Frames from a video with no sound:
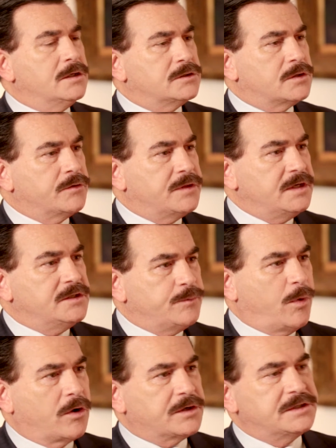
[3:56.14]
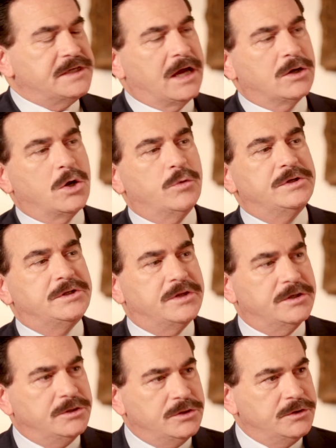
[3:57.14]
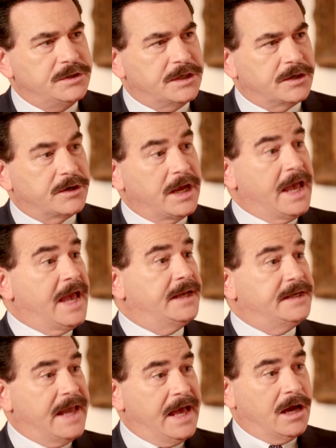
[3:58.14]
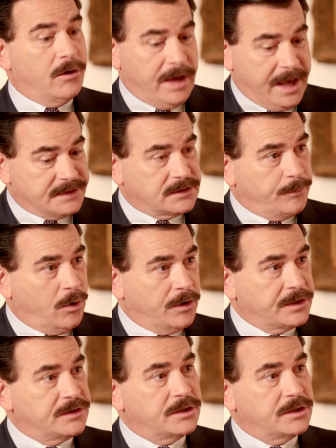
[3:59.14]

so these parties now go into the new year, and now as a party